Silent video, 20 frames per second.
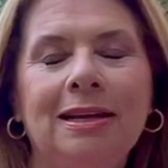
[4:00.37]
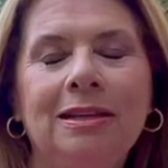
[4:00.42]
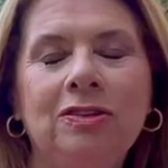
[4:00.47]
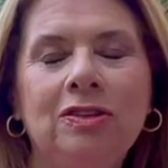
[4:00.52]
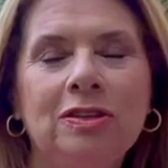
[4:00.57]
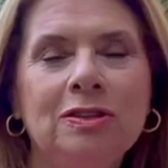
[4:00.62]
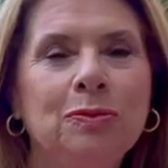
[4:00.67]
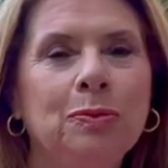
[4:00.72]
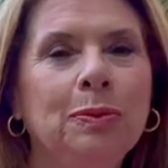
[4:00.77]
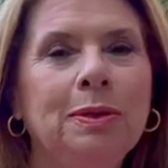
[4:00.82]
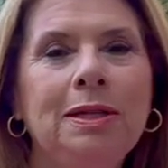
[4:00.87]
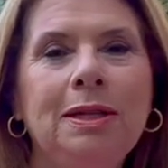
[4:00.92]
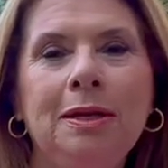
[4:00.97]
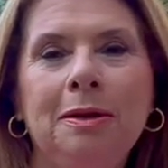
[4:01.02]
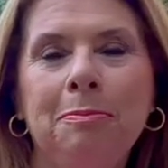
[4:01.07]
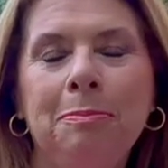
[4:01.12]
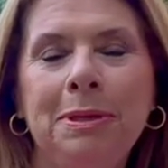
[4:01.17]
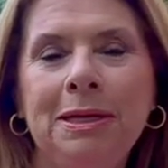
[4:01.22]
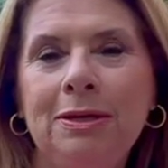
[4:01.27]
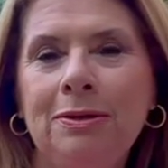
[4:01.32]
just really
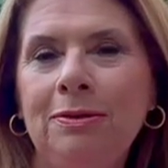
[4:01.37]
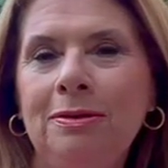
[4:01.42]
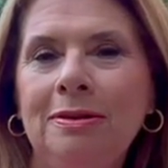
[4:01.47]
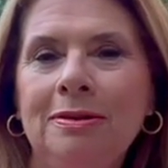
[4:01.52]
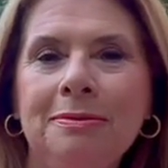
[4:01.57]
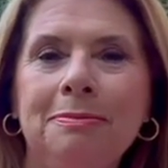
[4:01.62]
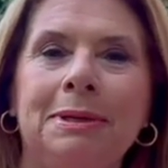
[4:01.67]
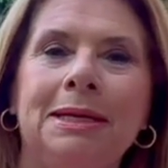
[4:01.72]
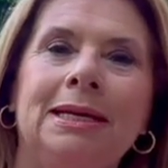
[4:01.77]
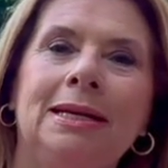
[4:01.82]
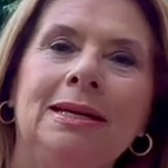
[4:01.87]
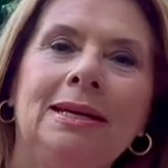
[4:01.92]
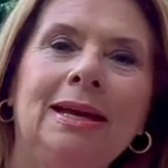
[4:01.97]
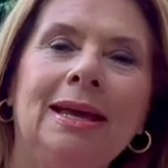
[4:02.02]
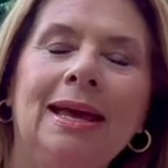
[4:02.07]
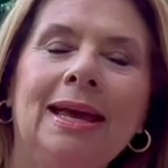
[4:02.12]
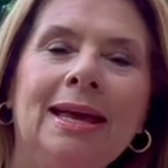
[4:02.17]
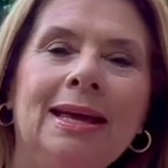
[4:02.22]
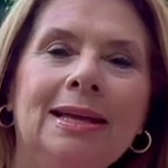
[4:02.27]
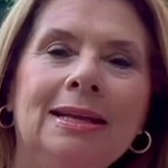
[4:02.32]
appealed to me.
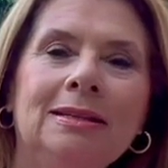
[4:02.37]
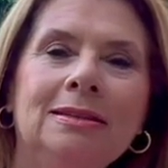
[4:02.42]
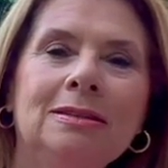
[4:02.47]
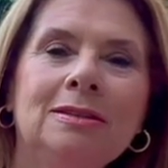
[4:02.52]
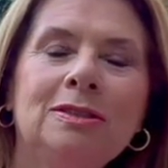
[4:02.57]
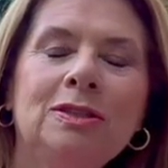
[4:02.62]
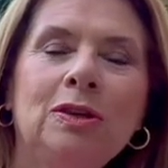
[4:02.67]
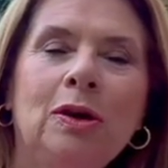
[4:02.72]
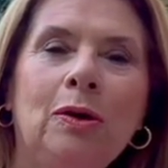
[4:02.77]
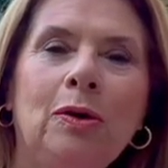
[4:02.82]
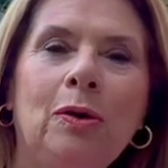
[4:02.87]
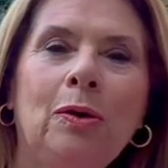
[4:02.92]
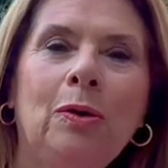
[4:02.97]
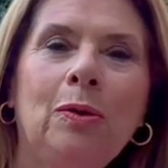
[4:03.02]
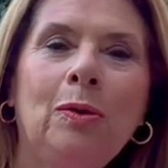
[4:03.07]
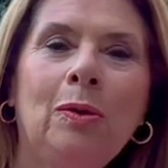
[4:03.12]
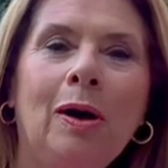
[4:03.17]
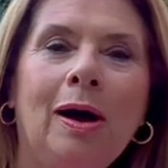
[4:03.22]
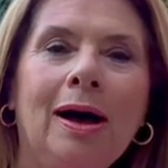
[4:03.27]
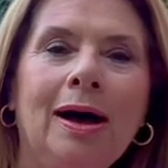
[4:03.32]
And
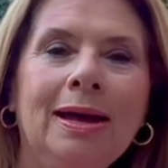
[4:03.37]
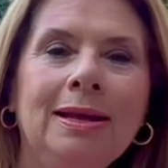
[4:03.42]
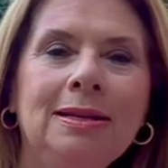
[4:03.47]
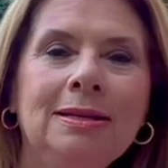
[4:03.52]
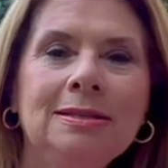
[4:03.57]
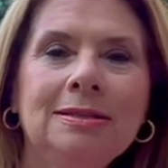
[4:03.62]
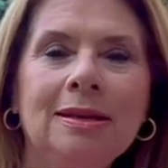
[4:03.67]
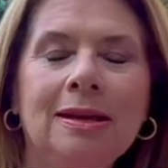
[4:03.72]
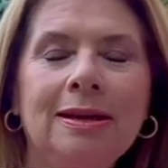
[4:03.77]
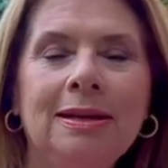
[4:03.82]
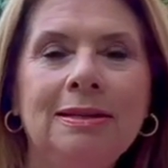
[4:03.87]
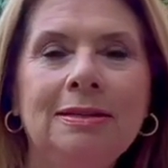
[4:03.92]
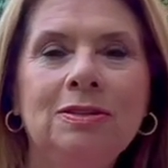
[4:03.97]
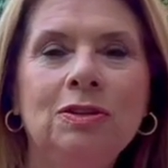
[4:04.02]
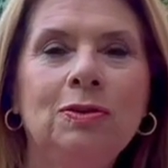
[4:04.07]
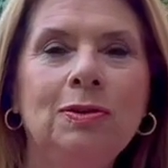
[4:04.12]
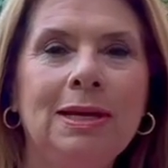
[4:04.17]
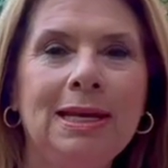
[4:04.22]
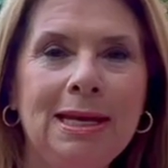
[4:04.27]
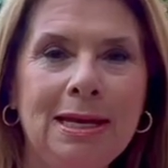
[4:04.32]
so I decided
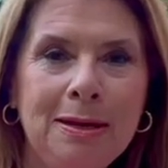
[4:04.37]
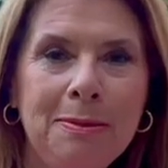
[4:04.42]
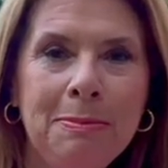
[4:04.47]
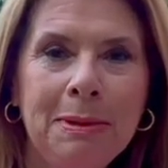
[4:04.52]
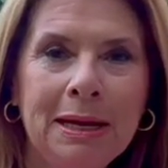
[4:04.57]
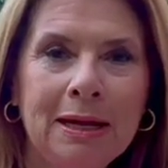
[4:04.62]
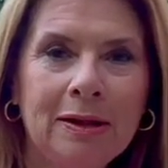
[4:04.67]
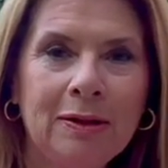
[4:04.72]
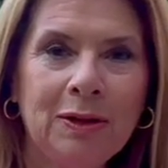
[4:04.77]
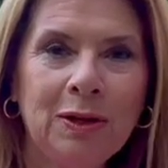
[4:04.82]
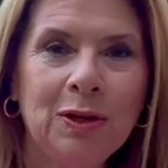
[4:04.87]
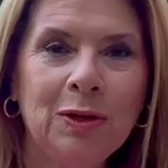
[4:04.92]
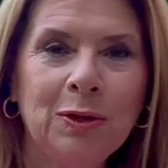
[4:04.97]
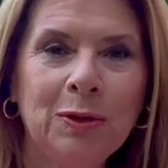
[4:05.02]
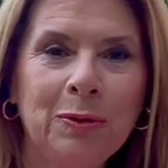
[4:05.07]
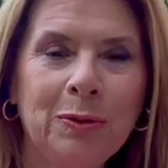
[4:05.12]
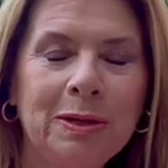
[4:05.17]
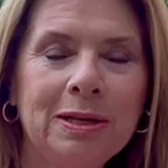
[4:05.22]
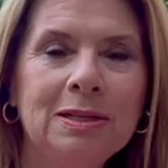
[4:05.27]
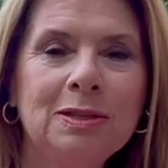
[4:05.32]
to email
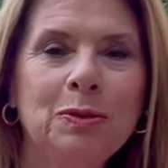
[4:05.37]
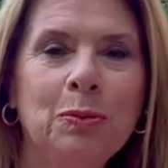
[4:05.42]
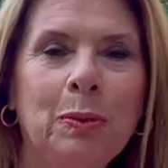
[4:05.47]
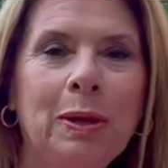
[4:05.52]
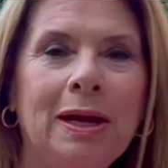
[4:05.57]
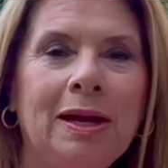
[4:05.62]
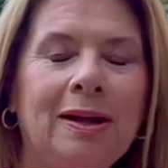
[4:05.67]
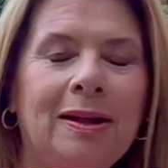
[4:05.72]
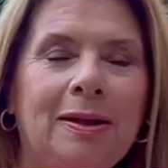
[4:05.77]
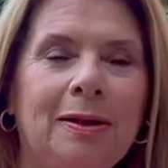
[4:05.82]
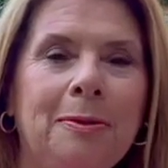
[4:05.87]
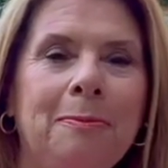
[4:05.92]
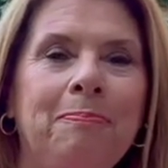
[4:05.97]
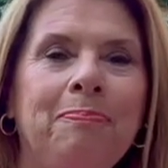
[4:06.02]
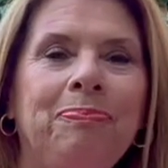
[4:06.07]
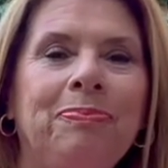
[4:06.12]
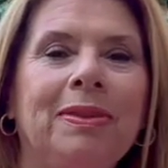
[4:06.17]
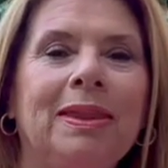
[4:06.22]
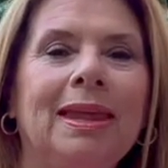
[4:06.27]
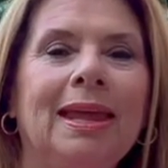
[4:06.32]
you as well.
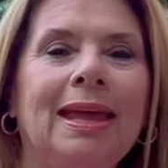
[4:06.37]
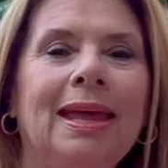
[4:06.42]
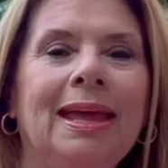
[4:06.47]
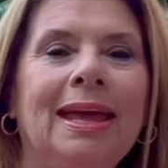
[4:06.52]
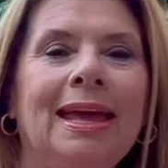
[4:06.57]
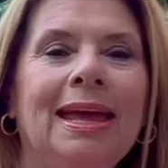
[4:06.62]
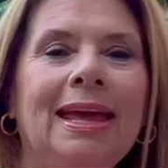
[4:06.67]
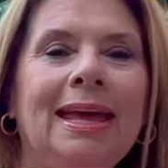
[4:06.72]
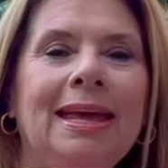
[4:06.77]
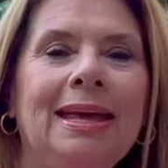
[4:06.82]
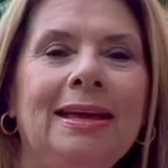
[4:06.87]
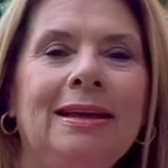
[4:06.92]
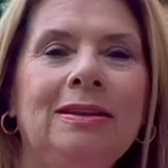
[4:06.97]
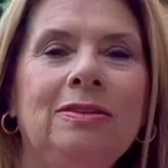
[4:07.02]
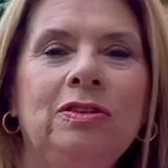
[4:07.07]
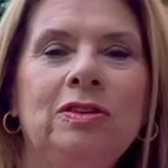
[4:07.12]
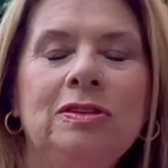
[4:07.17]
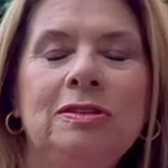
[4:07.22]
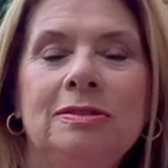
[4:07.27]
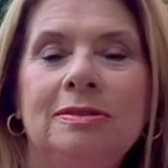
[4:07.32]
And
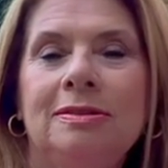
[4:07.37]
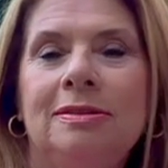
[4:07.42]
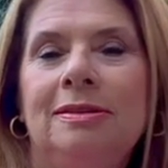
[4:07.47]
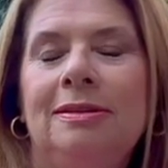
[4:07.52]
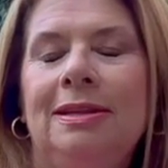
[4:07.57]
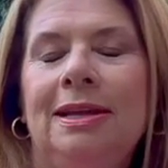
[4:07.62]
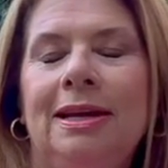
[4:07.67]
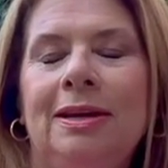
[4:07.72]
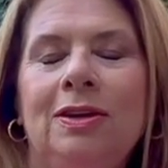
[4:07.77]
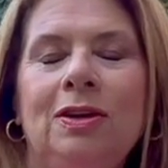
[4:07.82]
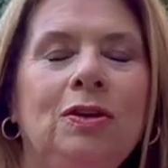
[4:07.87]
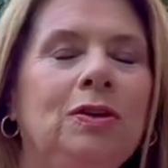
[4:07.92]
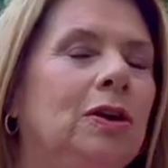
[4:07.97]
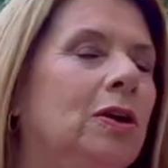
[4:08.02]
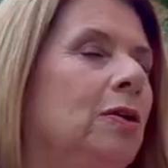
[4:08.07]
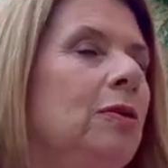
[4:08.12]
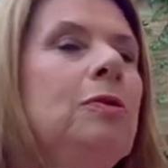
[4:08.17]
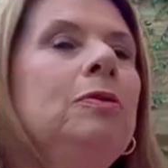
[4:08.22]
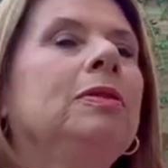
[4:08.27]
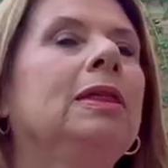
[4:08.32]
just to let you
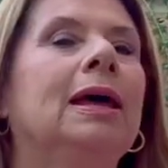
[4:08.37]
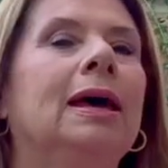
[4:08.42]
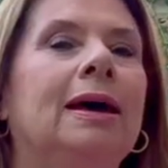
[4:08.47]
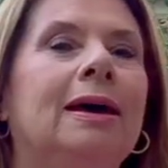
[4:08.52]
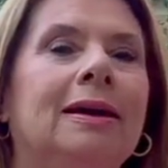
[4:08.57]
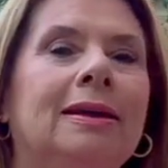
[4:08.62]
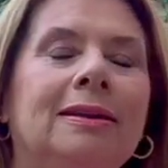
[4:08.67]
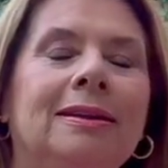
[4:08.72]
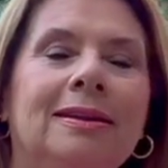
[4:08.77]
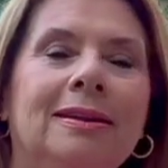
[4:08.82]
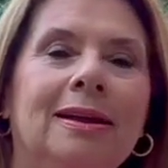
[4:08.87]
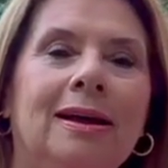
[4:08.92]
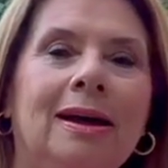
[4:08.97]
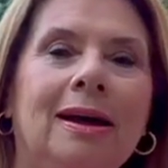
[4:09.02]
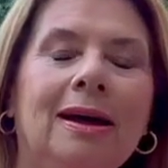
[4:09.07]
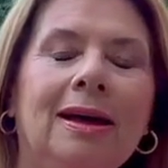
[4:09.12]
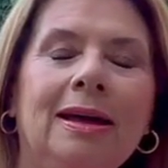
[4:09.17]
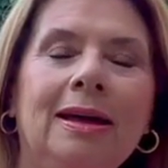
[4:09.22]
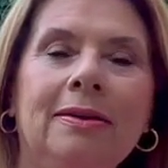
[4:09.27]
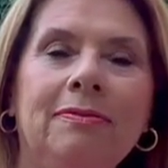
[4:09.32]
know that
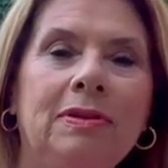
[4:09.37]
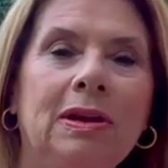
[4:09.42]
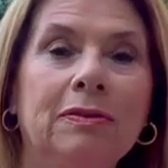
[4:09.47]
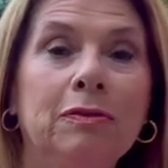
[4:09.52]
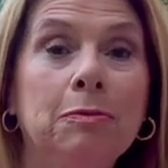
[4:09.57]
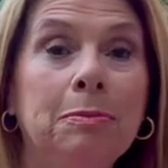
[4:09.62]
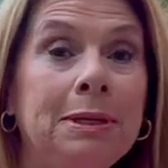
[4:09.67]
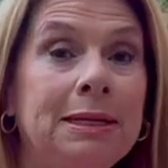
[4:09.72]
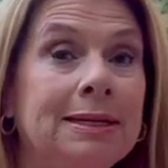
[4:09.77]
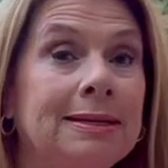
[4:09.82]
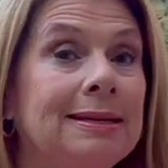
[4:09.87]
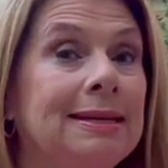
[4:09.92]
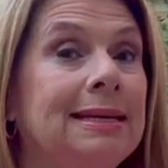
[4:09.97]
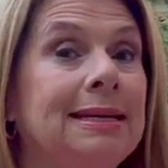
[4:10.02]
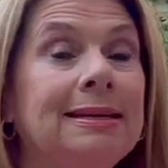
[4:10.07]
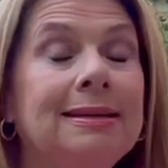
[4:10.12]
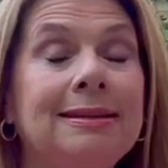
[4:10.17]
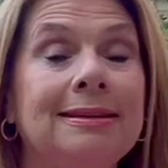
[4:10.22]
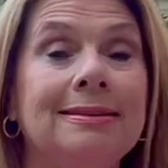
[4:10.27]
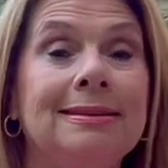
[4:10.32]
I have never been to
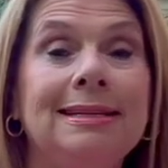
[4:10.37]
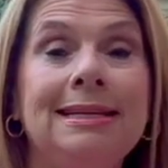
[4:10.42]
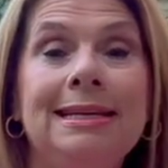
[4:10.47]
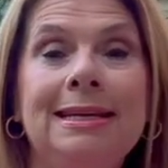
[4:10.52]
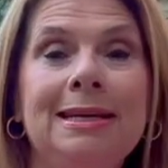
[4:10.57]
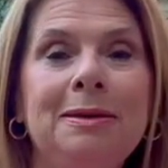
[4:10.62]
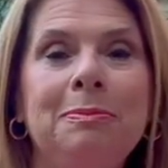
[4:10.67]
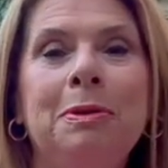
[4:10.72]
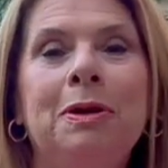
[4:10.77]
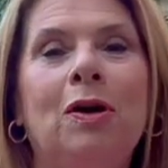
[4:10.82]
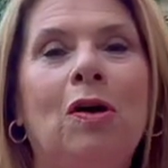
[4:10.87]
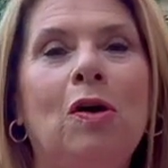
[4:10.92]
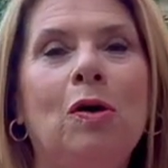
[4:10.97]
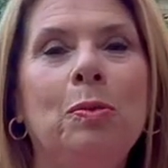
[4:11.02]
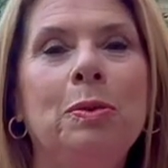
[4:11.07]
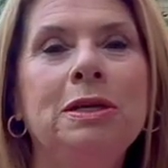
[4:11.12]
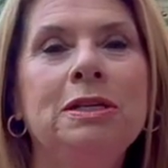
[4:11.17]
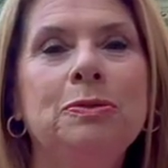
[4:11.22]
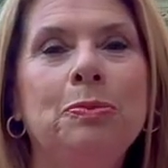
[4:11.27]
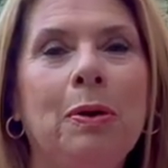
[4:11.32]
Italy, but
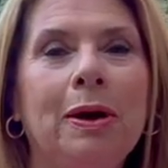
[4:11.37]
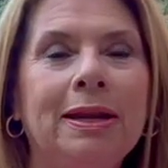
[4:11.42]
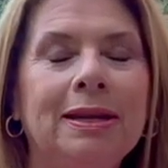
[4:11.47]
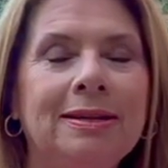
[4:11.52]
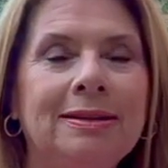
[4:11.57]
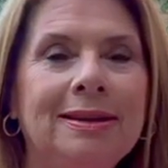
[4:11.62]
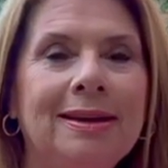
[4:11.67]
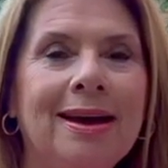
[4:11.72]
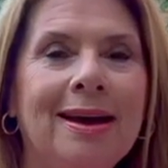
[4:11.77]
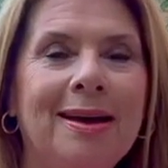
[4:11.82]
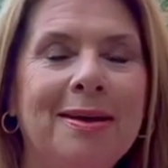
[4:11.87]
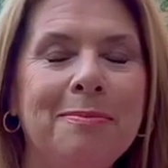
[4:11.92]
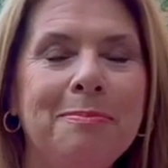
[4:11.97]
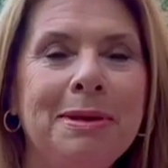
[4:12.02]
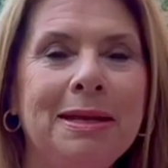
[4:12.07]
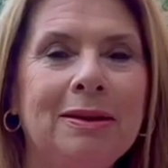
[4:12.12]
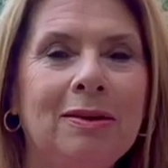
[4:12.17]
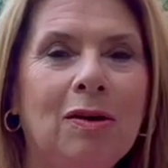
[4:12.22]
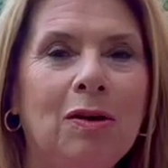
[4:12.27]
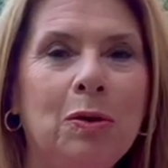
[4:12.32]
always wanted to come
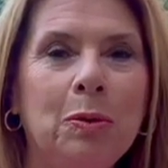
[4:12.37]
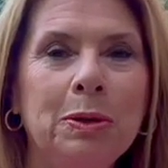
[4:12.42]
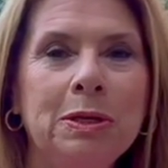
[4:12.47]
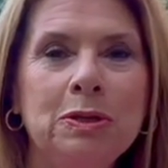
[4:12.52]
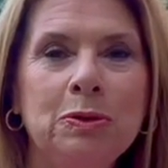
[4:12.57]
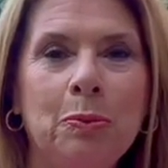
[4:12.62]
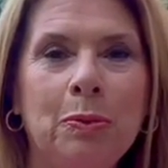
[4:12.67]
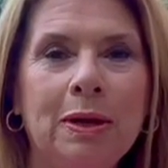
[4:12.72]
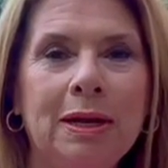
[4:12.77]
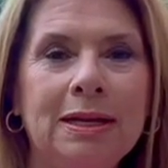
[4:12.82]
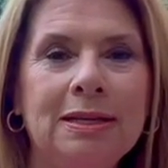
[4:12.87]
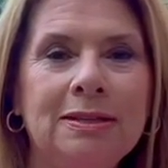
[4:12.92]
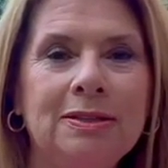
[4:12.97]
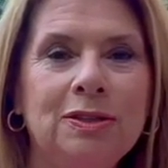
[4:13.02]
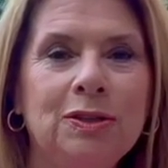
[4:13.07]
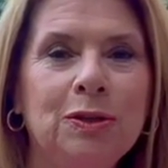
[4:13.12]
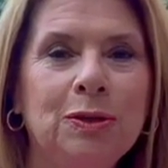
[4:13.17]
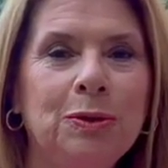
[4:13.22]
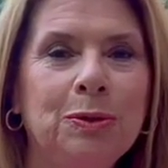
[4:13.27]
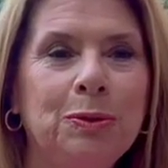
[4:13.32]
and always wanted
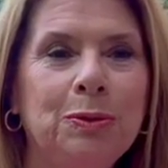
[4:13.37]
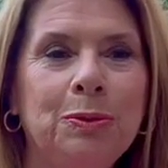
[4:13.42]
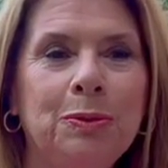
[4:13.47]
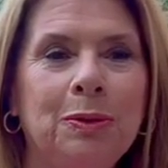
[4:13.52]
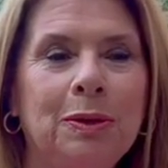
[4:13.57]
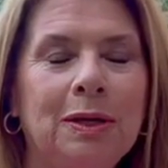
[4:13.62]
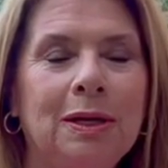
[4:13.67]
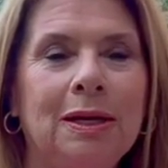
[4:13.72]
to,